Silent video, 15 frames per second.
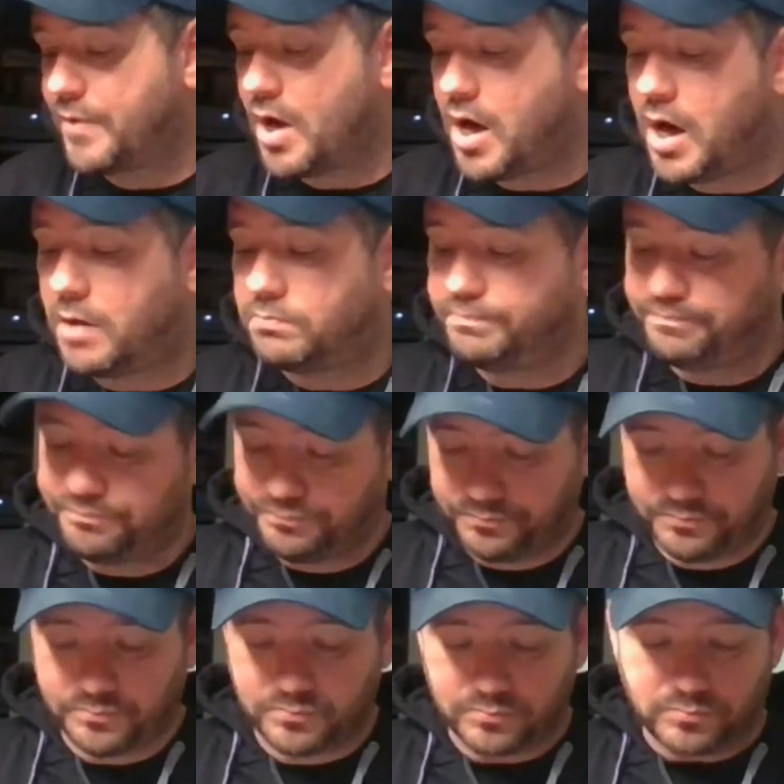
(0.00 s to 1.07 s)
Um,
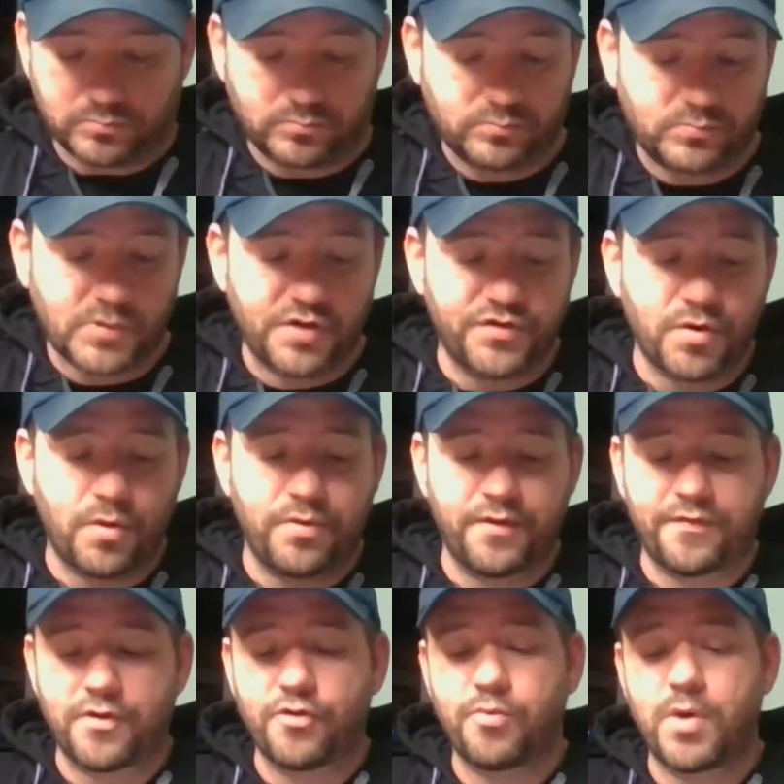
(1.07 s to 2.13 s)
so the
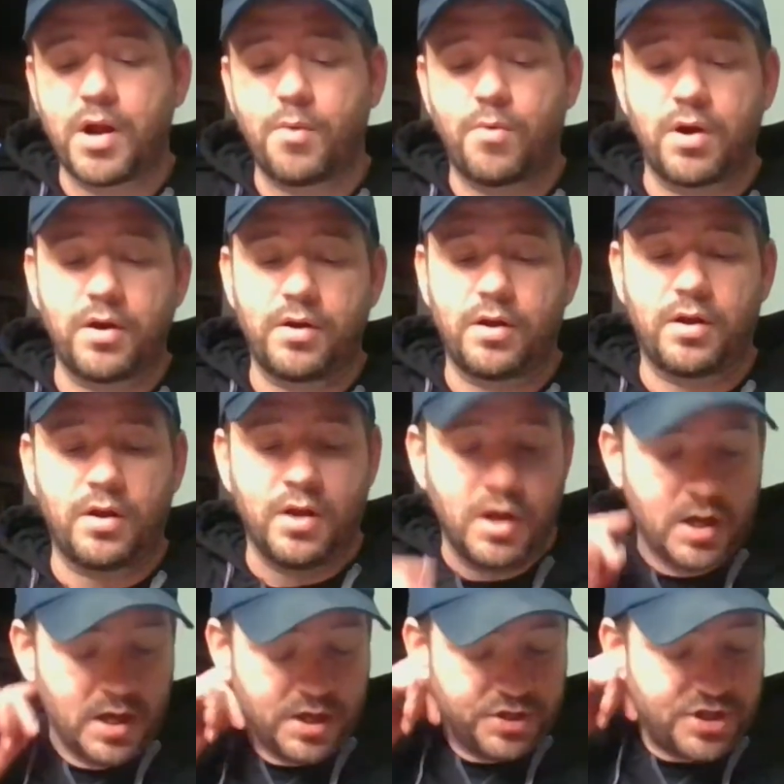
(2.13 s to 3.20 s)
first one I wanted to
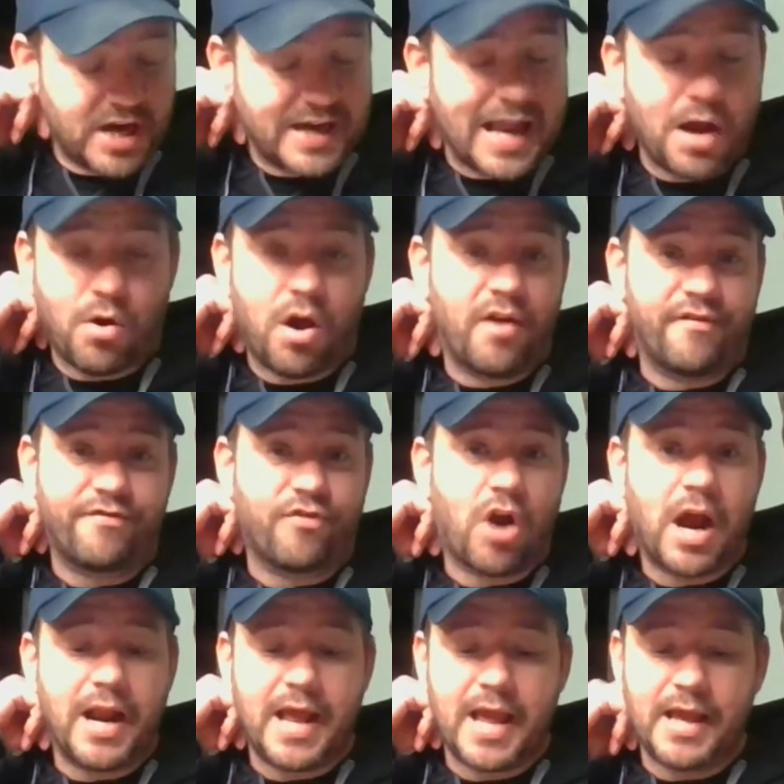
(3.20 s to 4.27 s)
check out on
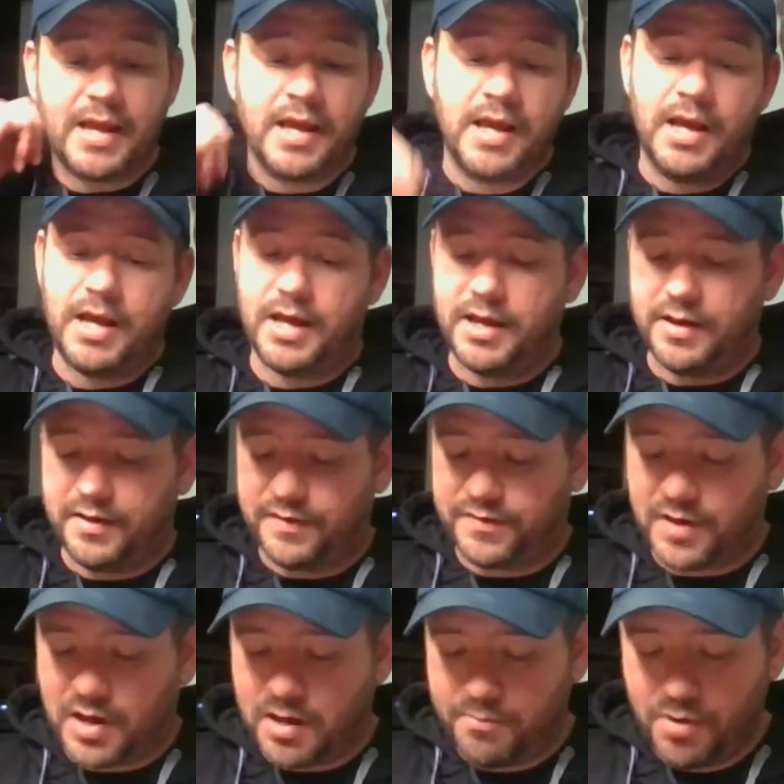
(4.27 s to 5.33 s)
Friday is
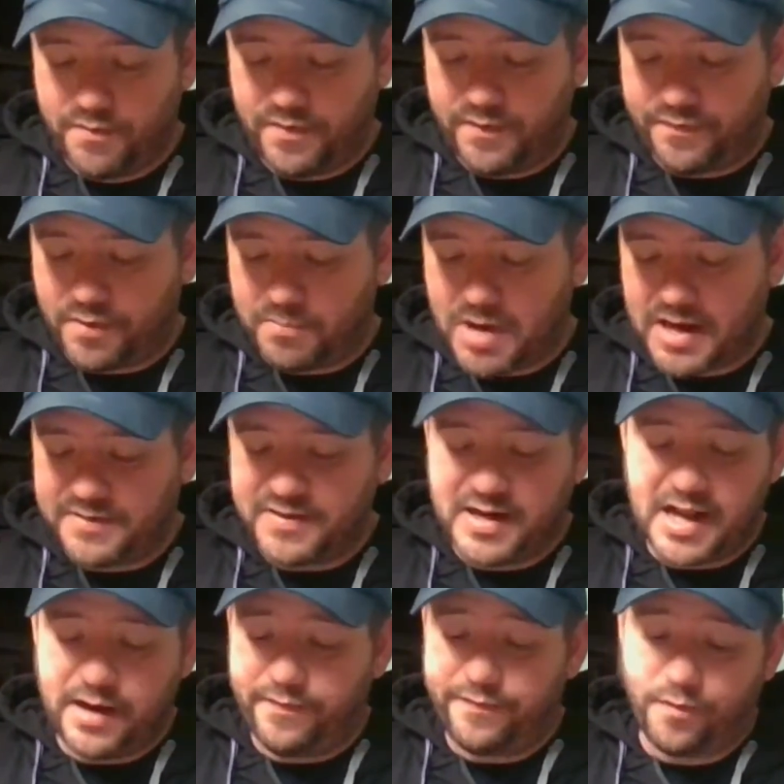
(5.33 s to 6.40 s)
a movie from
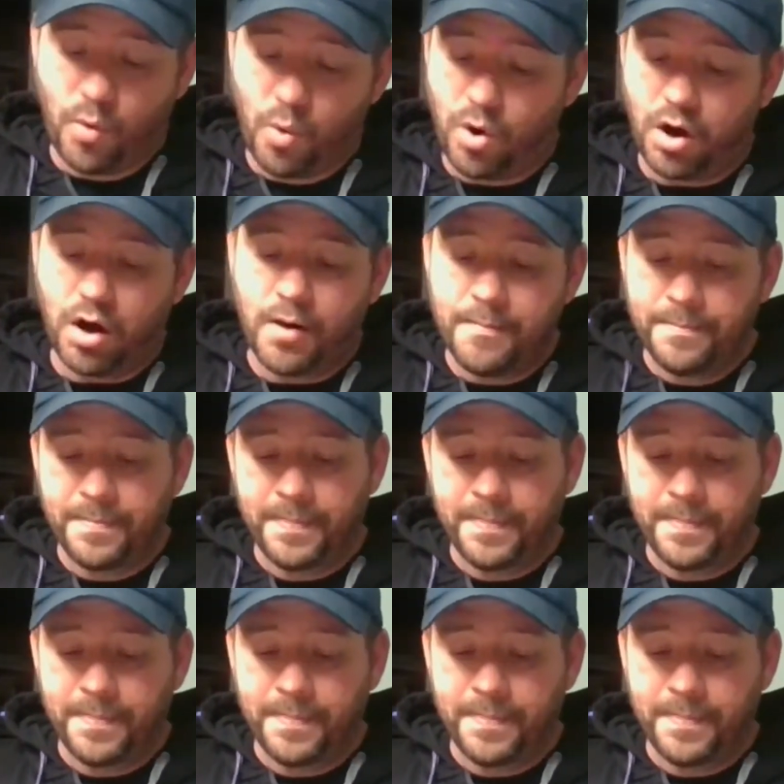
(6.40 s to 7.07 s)
1984